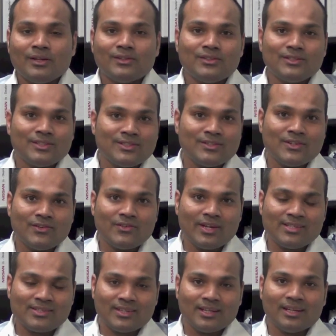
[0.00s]
This is
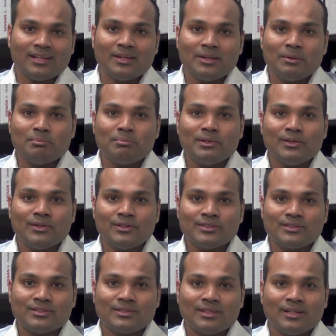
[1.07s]
interesting
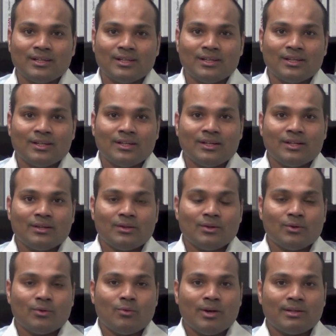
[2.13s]
because
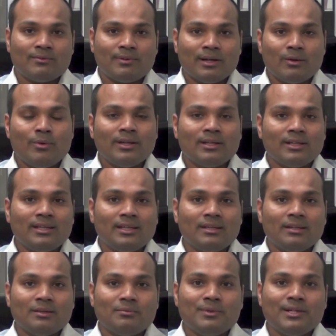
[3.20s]
quite frequently
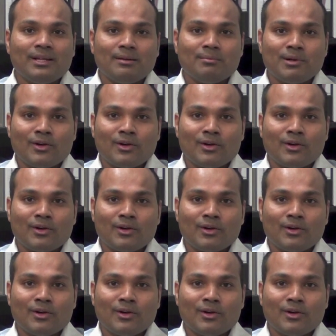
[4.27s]
we come